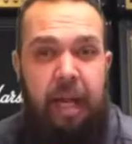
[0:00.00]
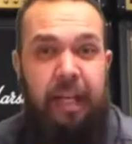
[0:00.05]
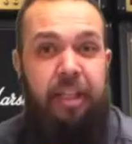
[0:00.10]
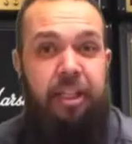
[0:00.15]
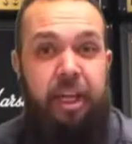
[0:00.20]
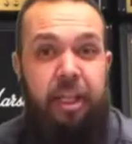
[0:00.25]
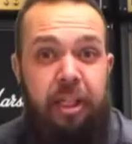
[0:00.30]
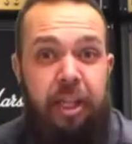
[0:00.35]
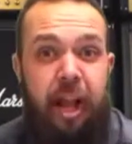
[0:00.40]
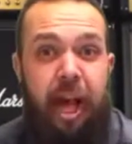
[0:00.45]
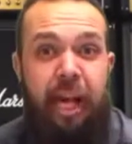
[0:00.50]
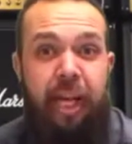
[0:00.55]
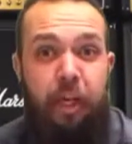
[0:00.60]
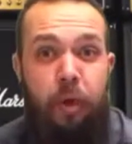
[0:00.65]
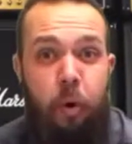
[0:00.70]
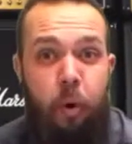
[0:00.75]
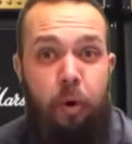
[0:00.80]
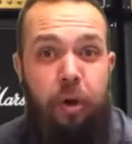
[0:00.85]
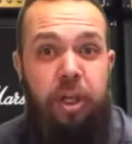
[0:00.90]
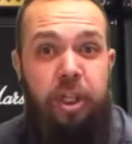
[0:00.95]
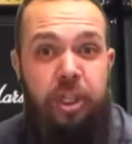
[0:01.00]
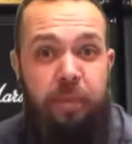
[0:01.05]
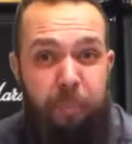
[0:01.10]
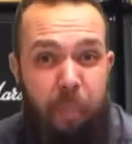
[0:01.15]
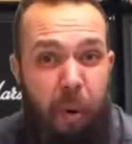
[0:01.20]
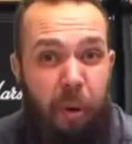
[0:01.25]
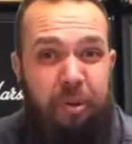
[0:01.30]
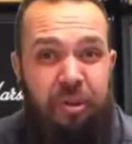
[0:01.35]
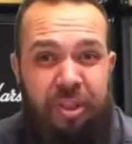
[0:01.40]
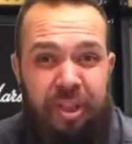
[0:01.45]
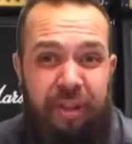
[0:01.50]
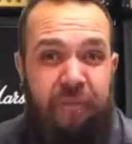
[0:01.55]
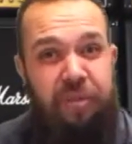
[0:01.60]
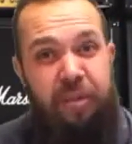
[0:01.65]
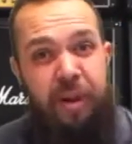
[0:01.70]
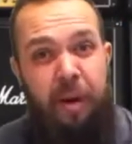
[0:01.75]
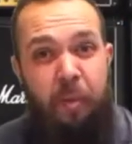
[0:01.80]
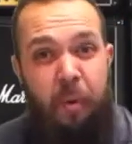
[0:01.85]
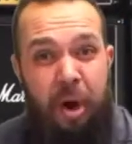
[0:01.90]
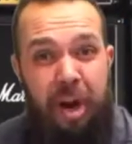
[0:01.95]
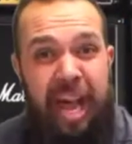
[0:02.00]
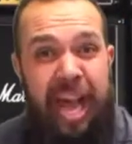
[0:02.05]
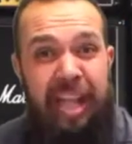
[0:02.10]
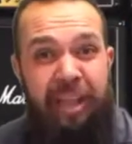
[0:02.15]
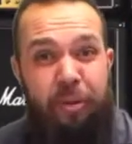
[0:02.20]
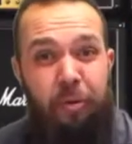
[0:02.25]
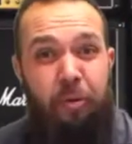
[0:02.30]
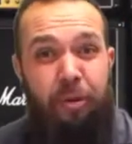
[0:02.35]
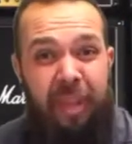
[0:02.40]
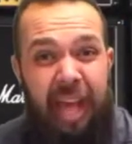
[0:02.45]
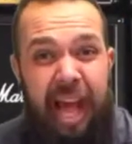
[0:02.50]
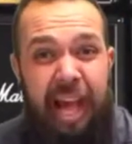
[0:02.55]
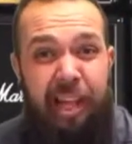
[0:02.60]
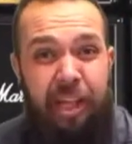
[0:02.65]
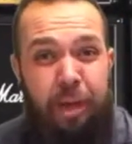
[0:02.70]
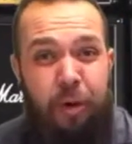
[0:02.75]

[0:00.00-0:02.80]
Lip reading: Just like your response if someone had to tell